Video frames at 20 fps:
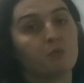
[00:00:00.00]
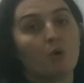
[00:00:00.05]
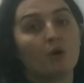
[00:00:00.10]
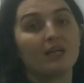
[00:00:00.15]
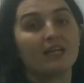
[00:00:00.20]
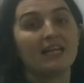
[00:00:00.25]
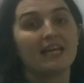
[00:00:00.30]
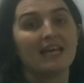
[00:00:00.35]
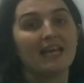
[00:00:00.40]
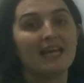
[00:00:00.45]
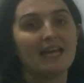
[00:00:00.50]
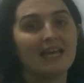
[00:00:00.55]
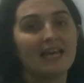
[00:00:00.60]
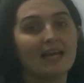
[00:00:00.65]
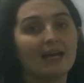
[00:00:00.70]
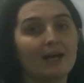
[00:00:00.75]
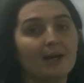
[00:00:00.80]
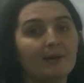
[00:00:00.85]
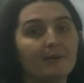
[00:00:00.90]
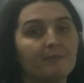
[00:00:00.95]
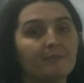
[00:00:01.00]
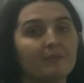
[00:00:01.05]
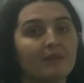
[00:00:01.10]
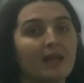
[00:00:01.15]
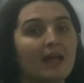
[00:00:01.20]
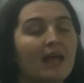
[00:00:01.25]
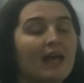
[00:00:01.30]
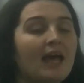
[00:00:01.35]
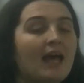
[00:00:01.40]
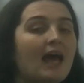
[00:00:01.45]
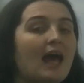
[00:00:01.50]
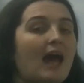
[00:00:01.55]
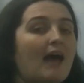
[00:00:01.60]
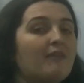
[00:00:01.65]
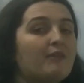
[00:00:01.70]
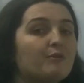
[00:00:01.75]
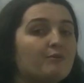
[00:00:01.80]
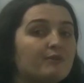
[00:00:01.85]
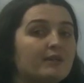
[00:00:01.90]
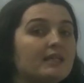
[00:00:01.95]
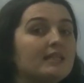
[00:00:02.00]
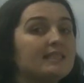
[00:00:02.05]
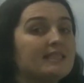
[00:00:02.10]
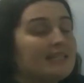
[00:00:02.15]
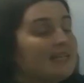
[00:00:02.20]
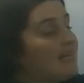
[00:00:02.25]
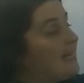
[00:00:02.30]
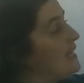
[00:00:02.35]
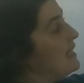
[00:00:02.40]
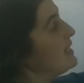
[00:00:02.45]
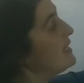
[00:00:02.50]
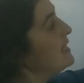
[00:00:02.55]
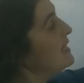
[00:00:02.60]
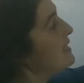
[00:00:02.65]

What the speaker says: one here. And the reason is